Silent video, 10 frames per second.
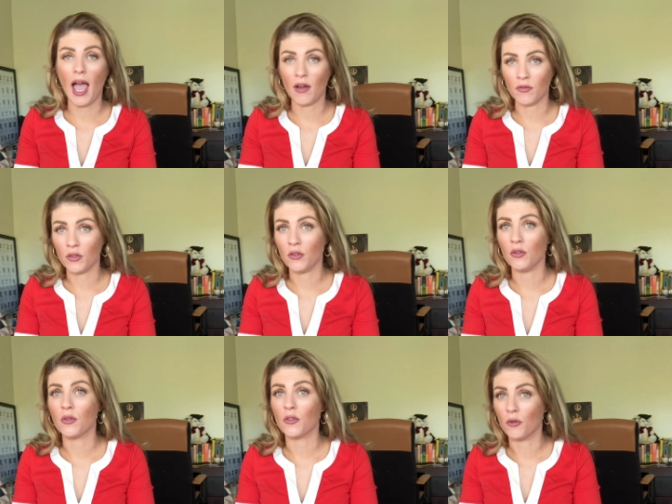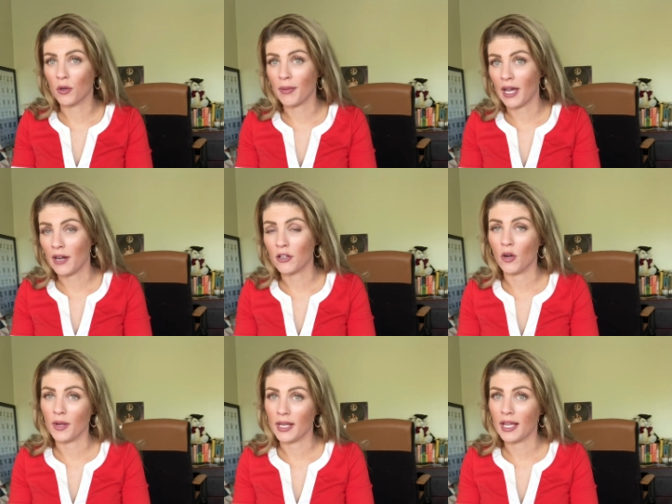Have you thought about
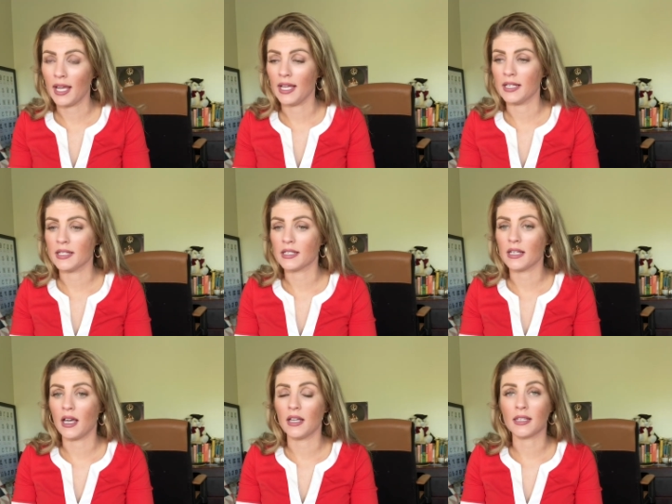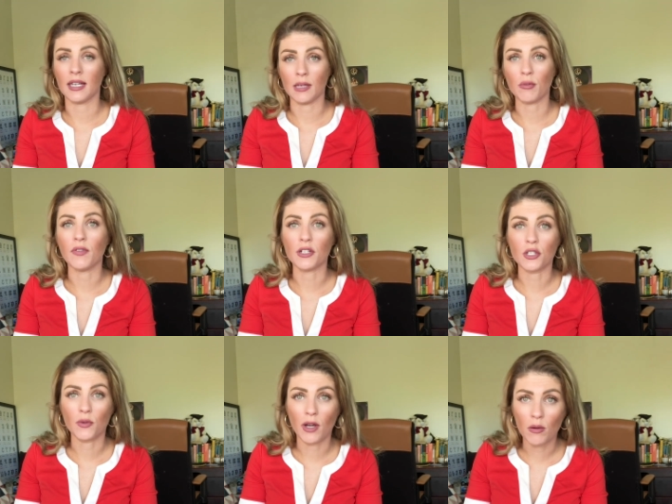going and getting
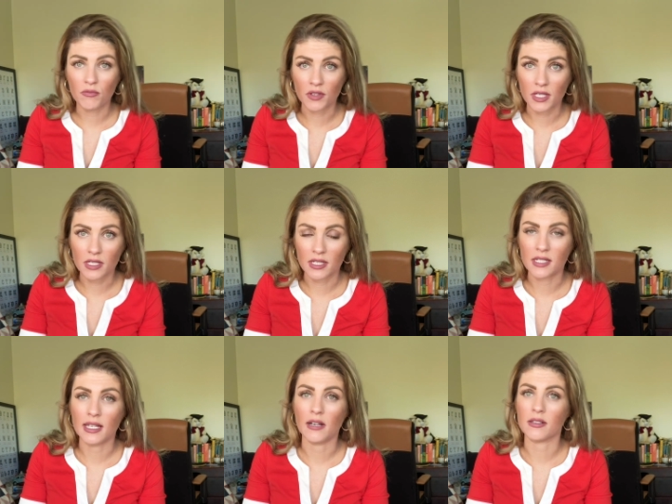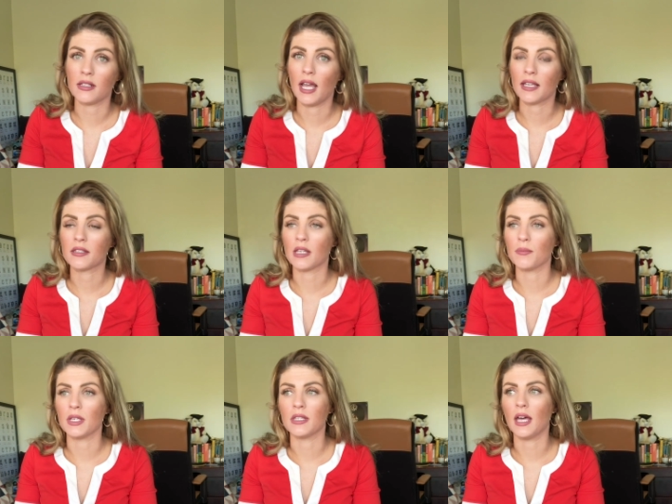professional help for this? It sounds like
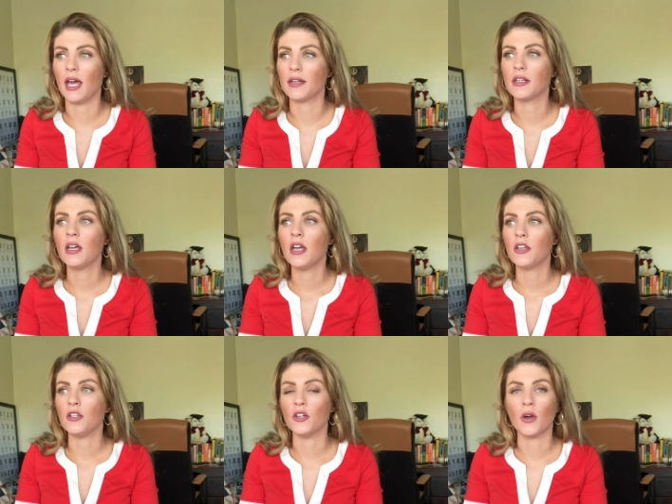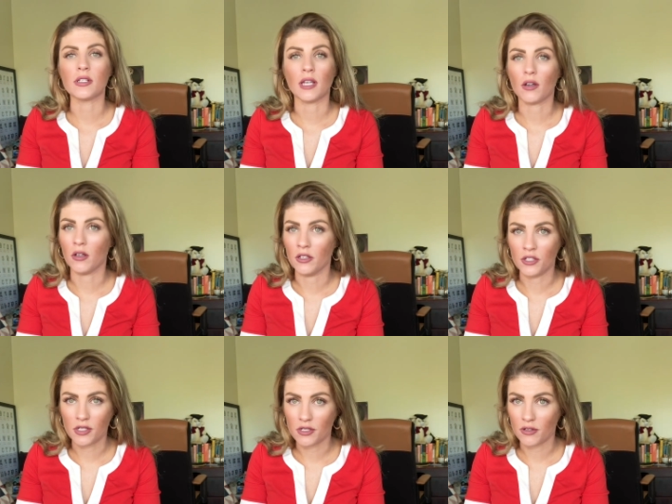something that, a
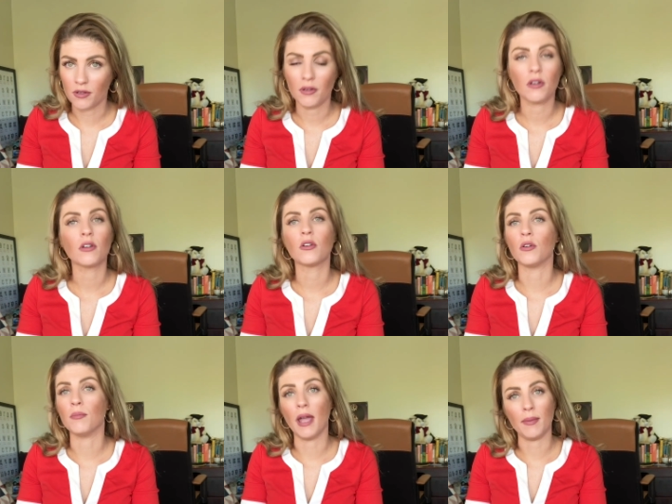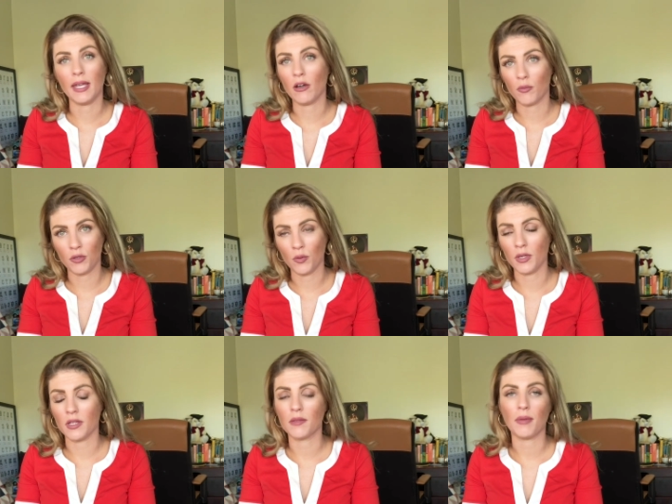psychologist could maybe help you
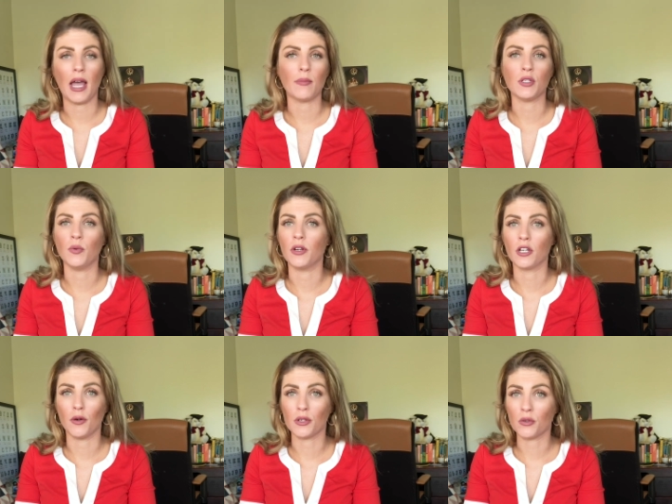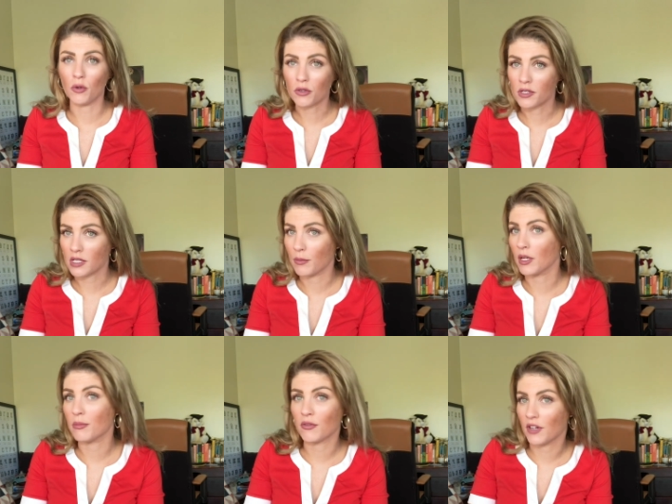with. Perhaps you want to go and talk to
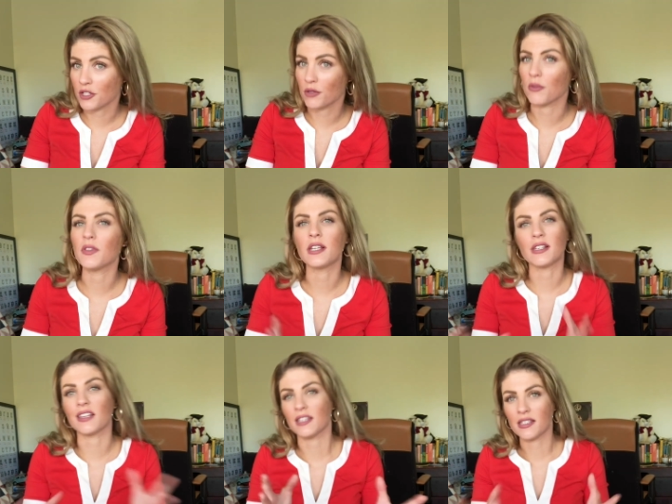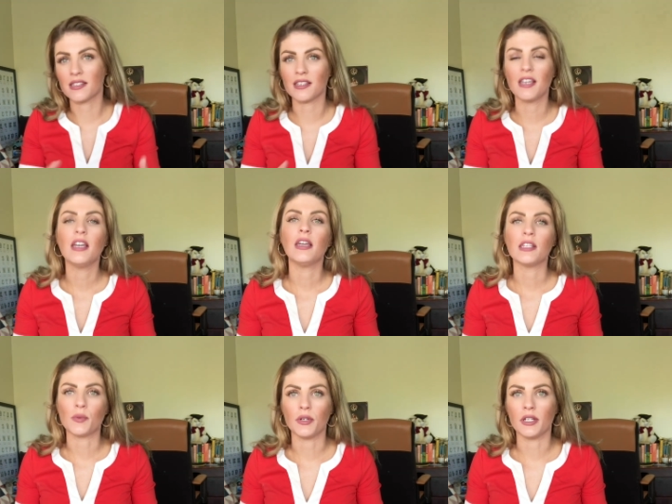somebody professional. Things like this
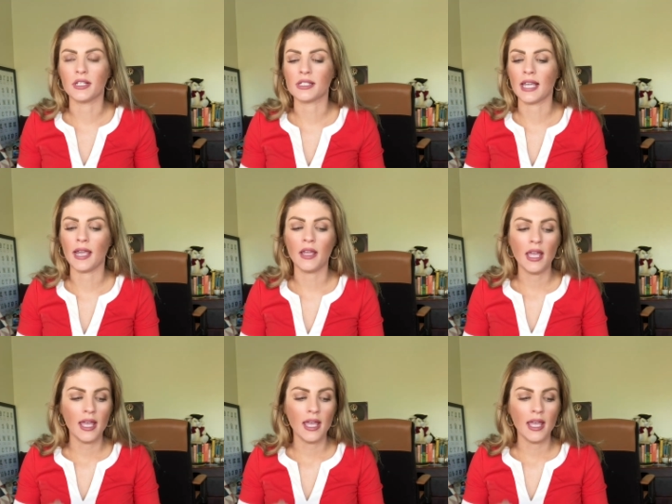is what you can say.